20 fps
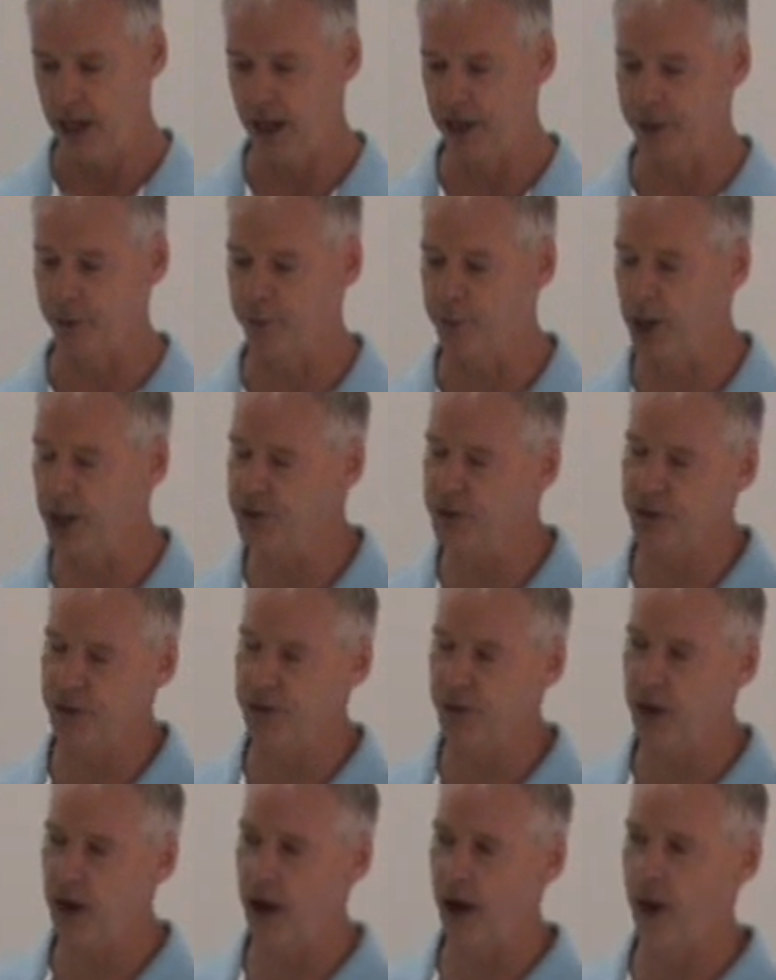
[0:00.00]
At the
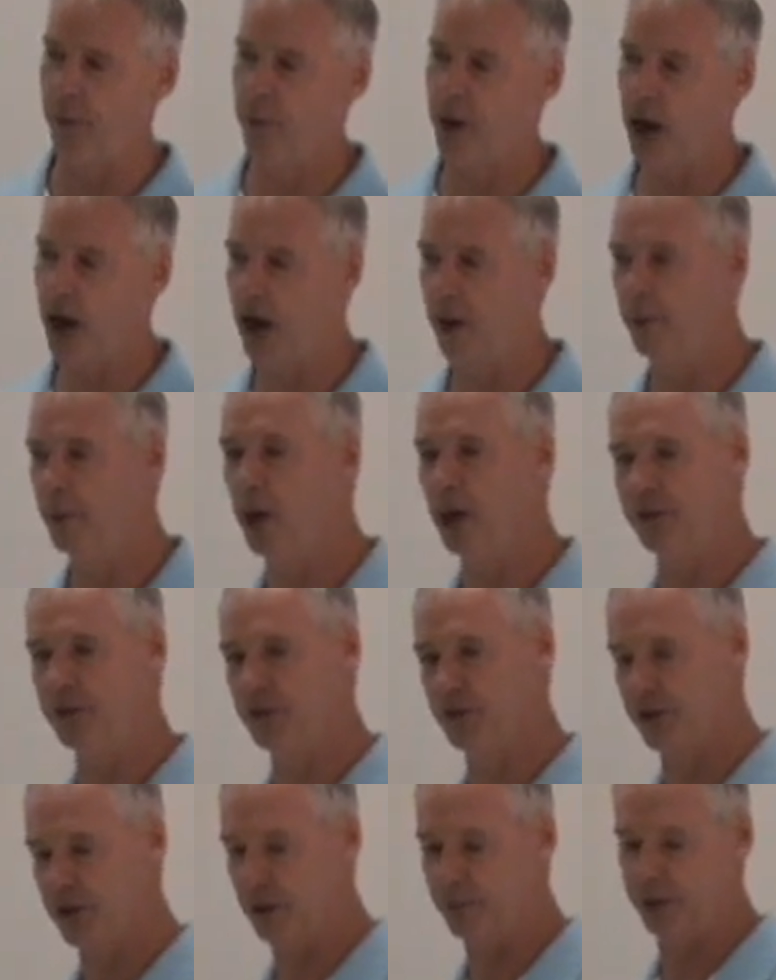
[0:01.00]
present time, I'm not
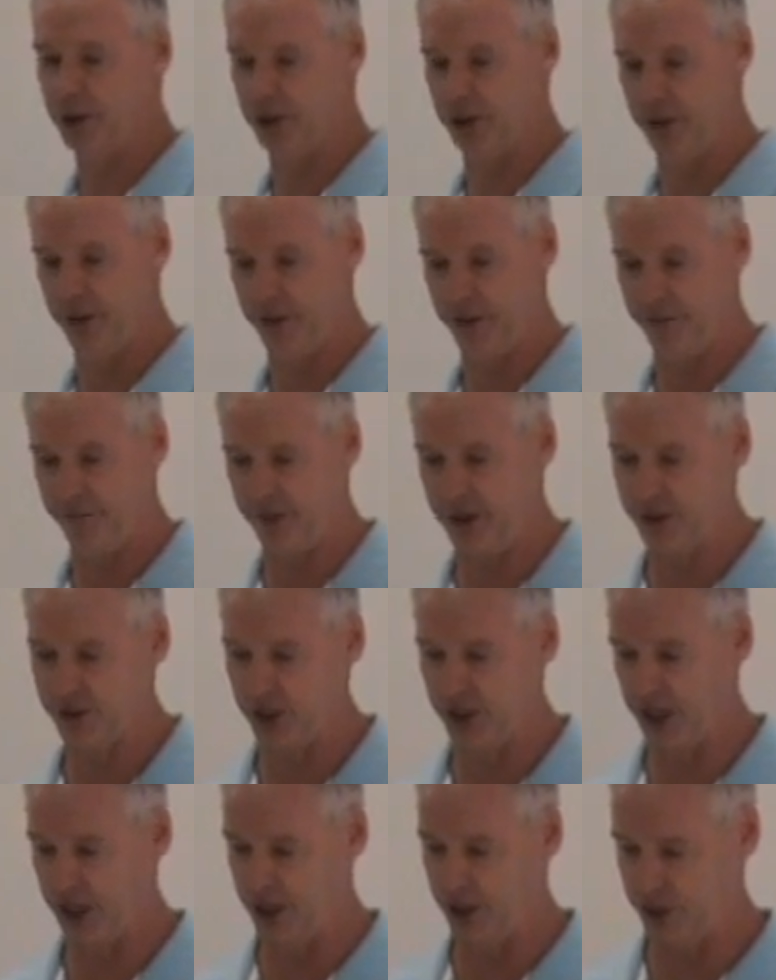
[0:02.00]
the subject of the
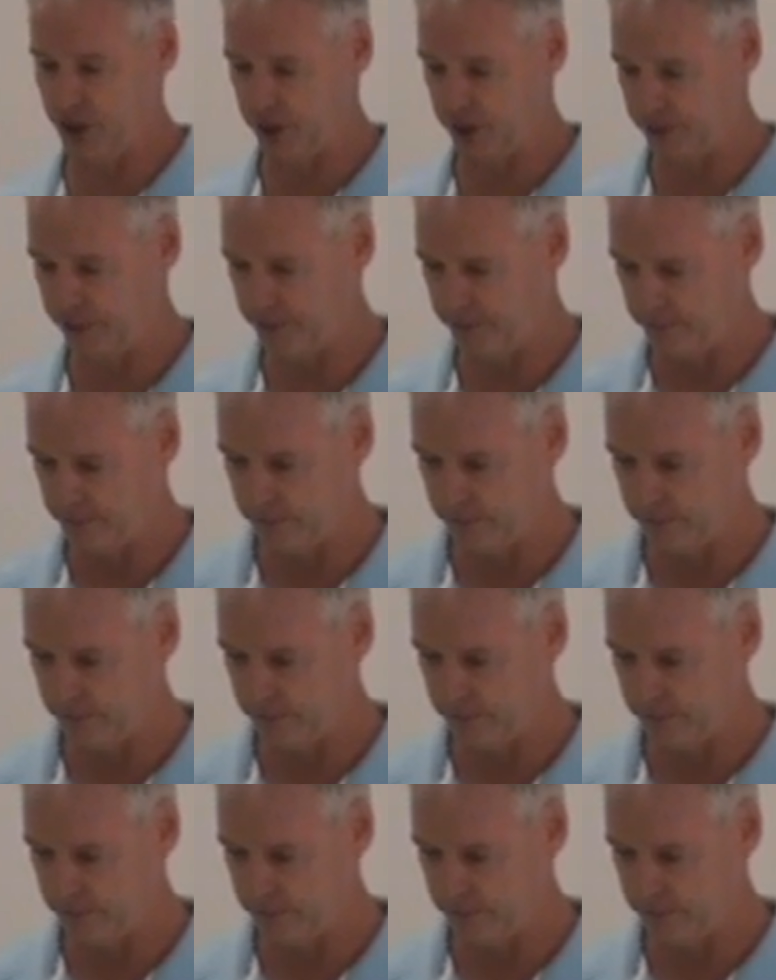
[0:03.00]
investigation.